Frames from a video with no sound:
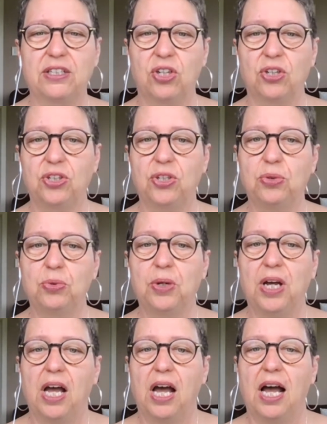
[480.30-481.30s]
on you
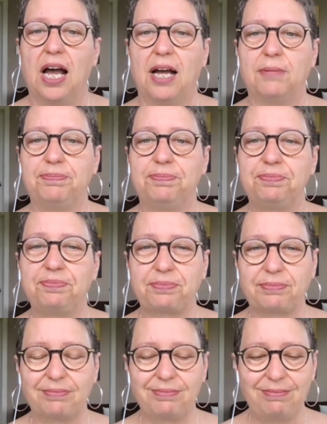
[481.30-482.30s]
to
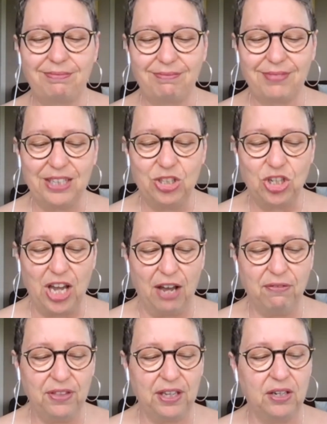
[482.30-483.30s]

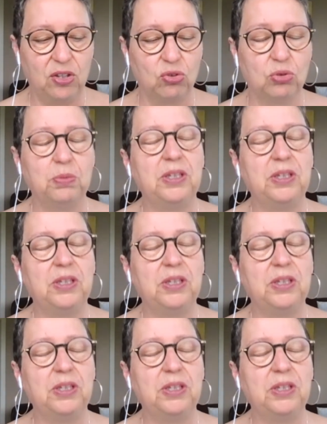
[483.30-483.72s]
have that in the room.